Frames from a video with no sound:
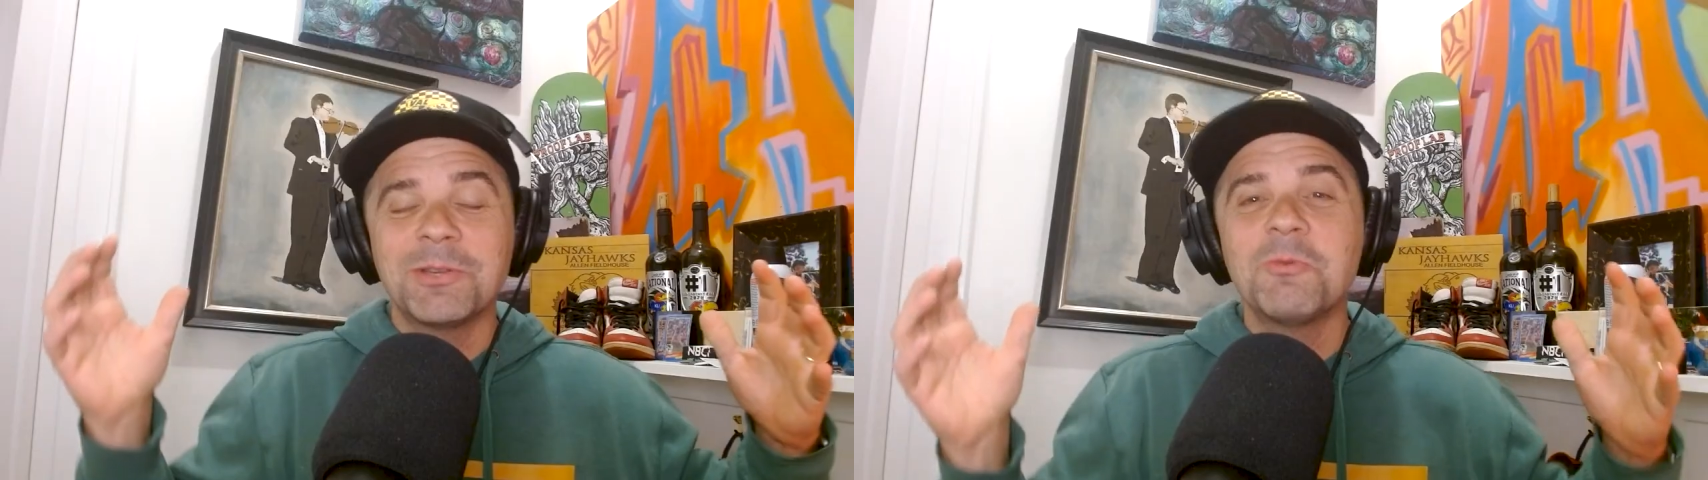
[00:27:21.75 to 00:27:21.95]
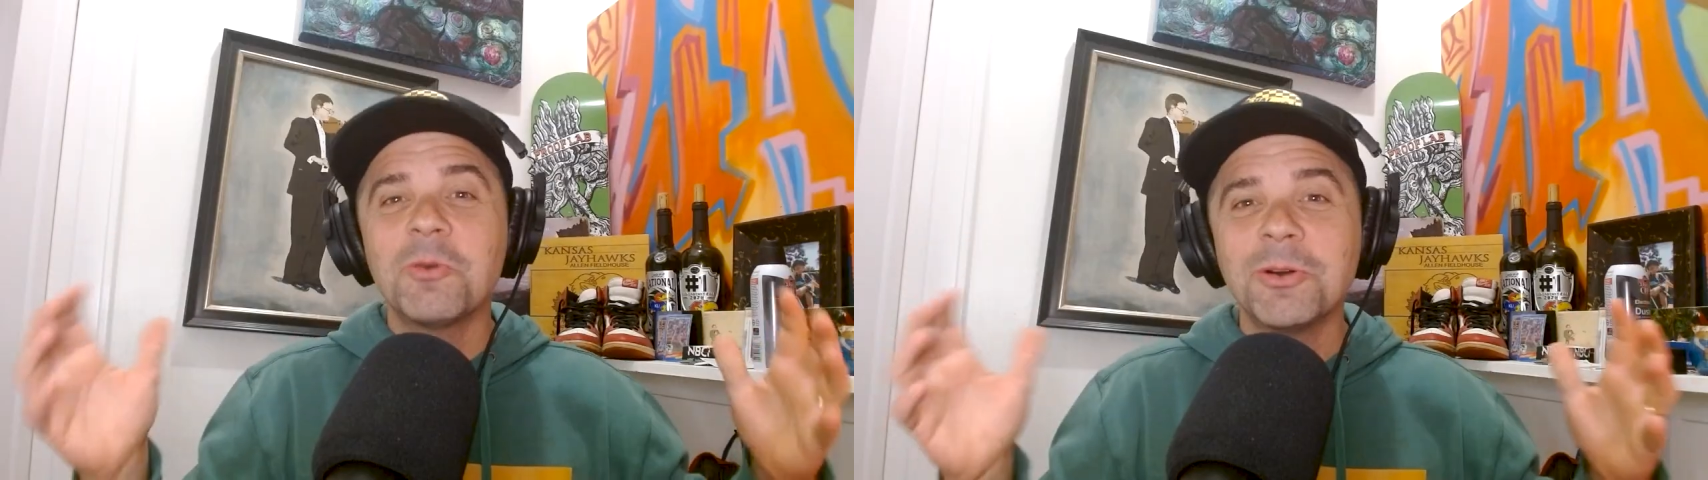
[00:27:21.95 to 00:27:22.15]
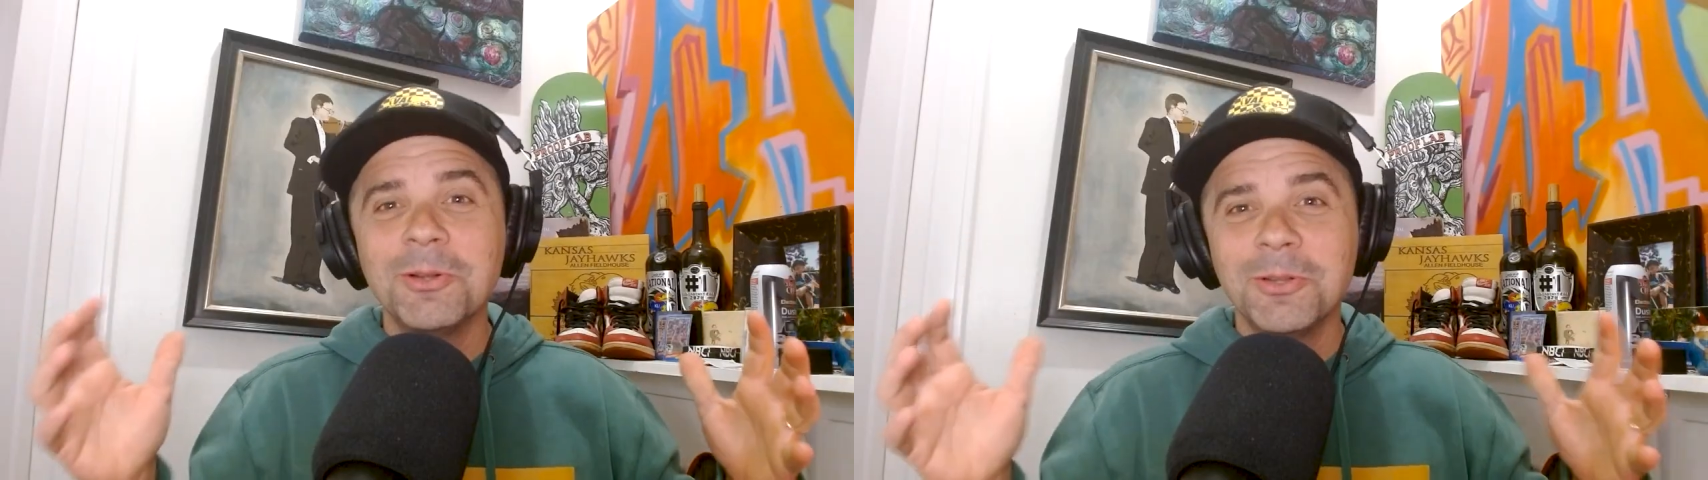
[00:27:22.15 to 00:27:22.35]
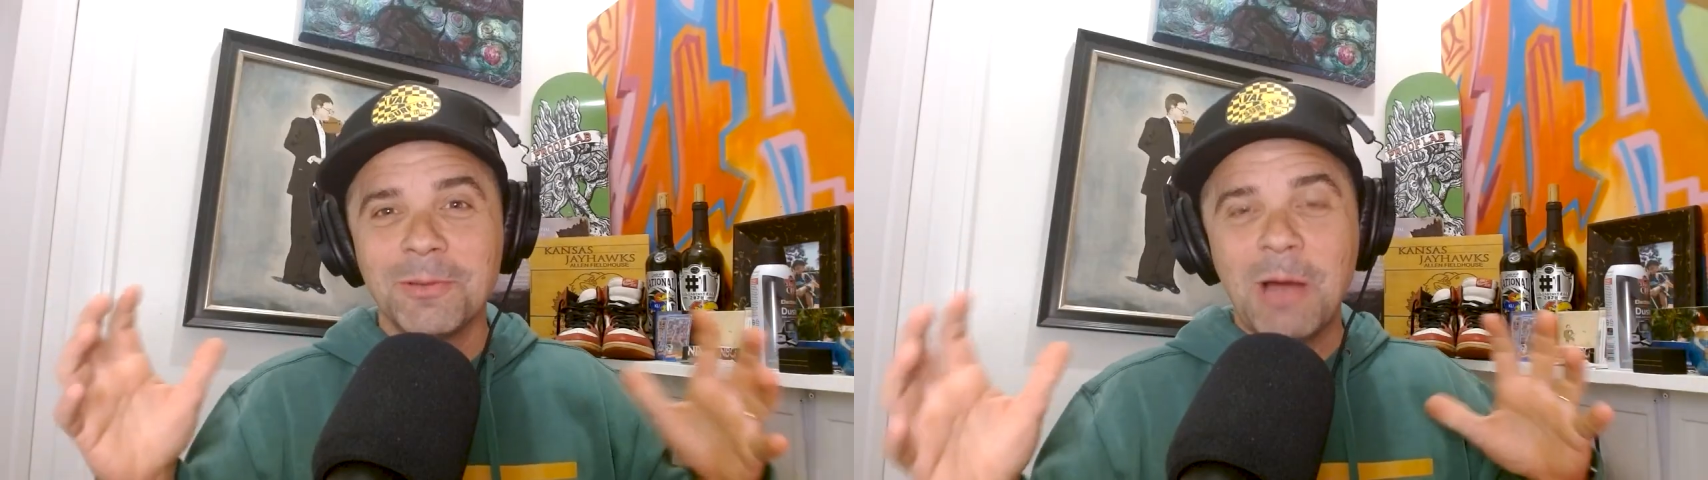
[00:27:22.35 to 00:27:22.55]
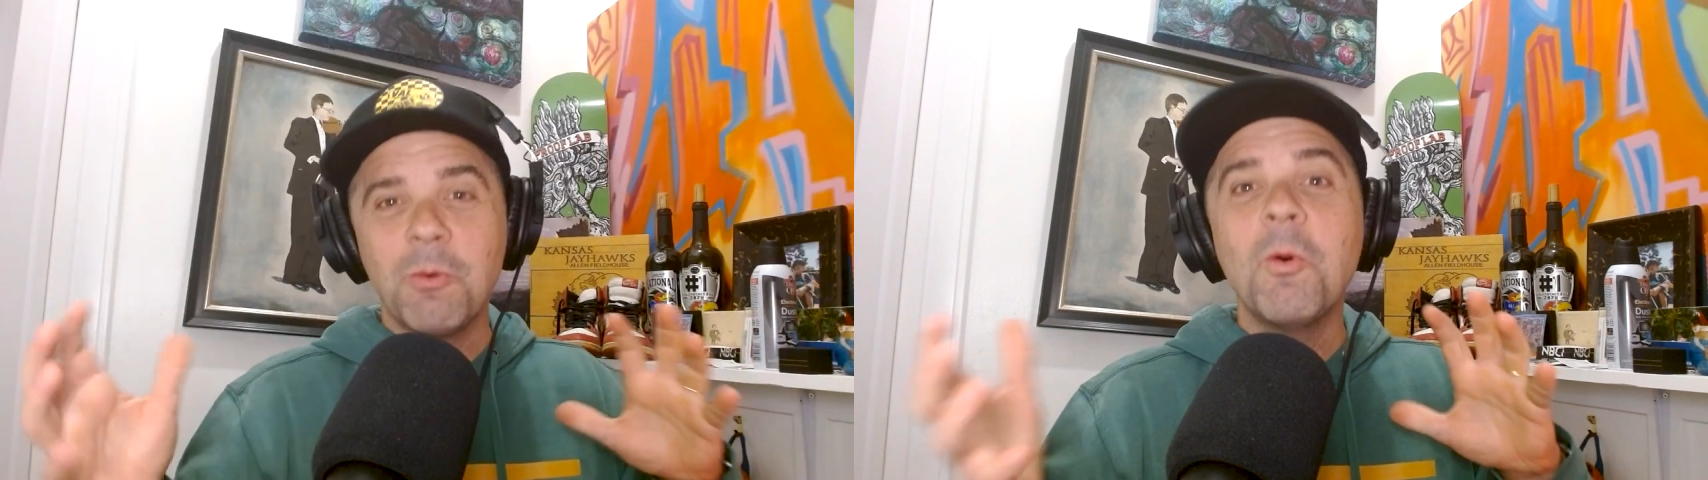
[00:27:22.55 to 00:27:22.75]
the world
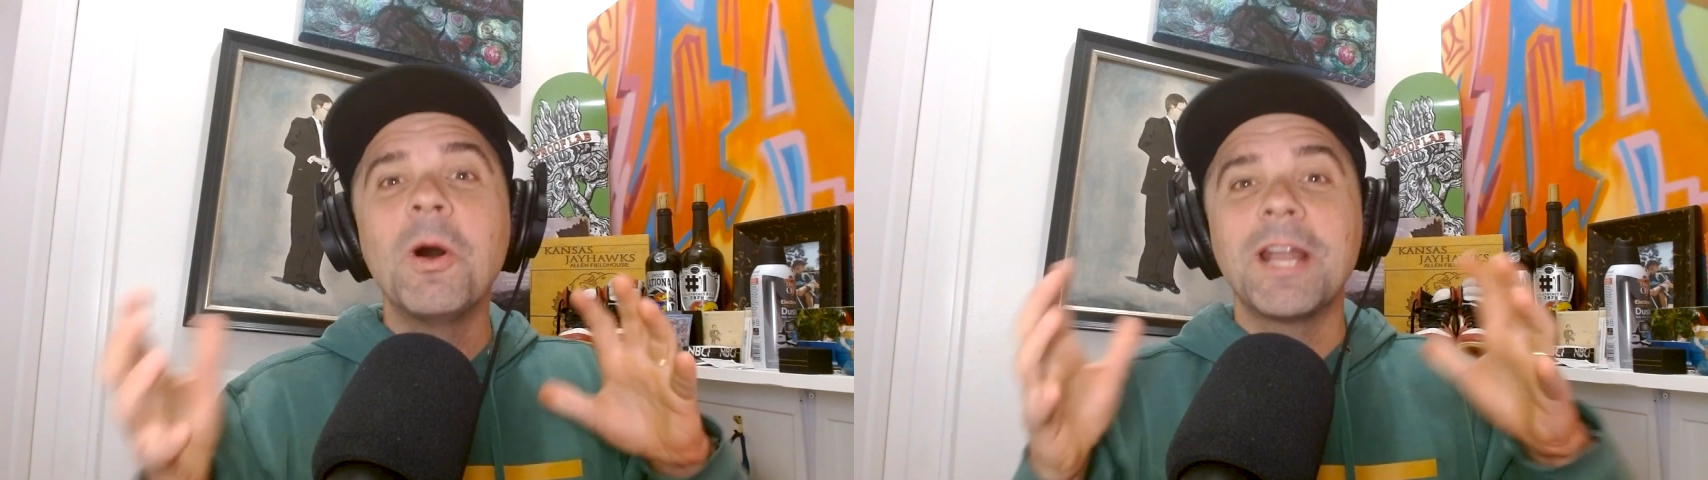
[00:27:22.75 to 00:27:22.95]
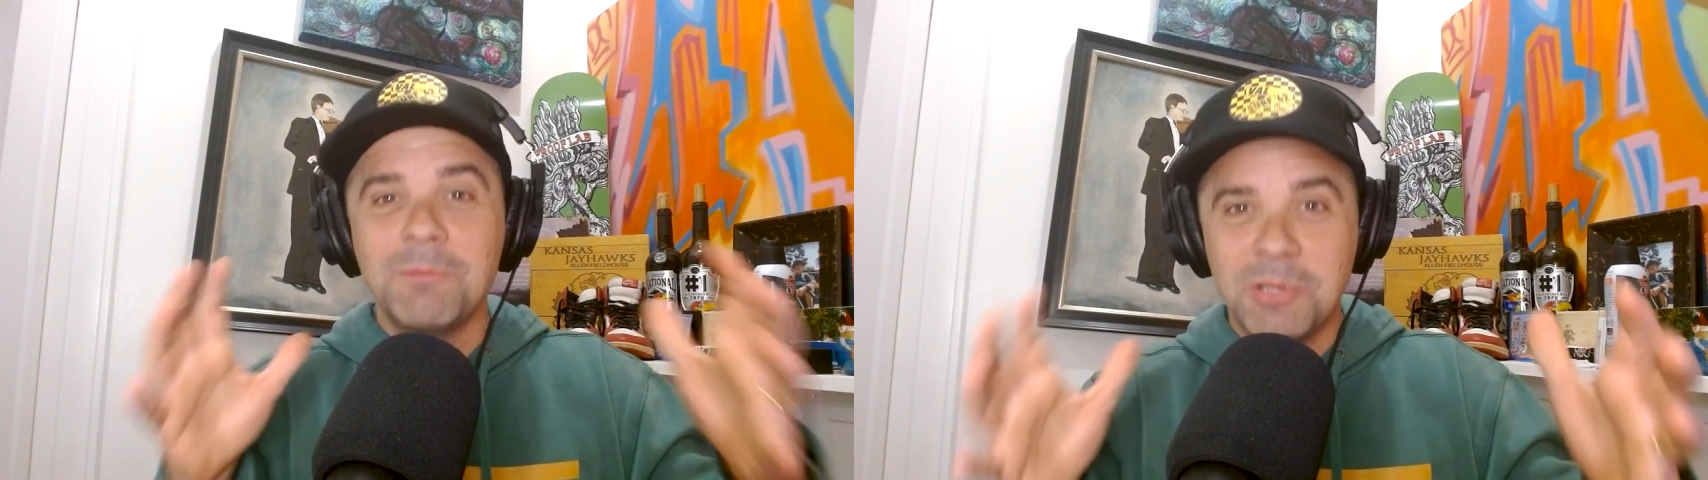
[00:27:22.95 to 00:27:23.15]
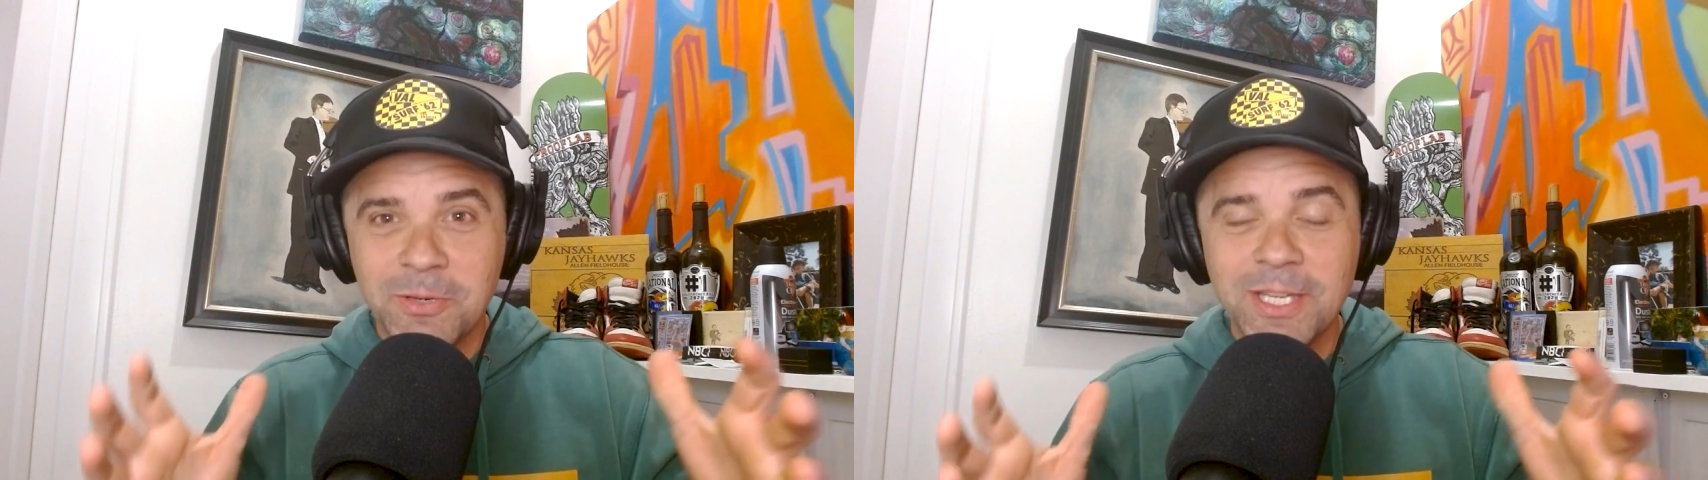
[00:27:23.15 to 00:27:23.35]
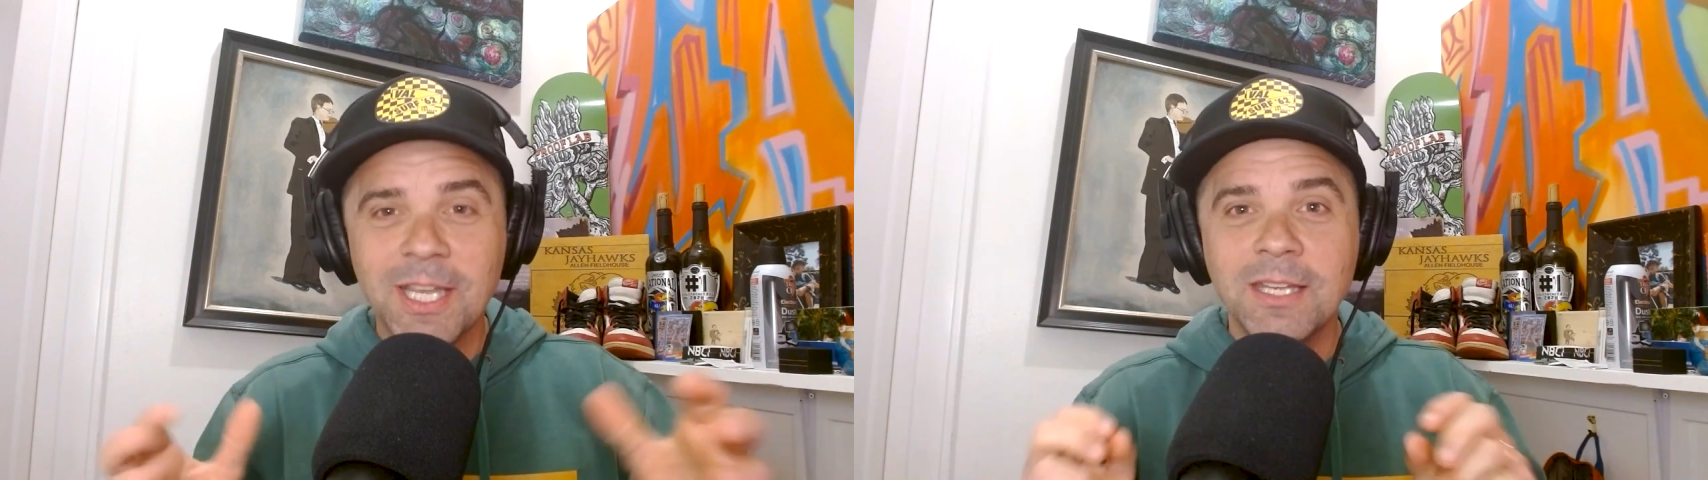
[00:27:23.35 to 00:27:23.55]
about what I'm doing.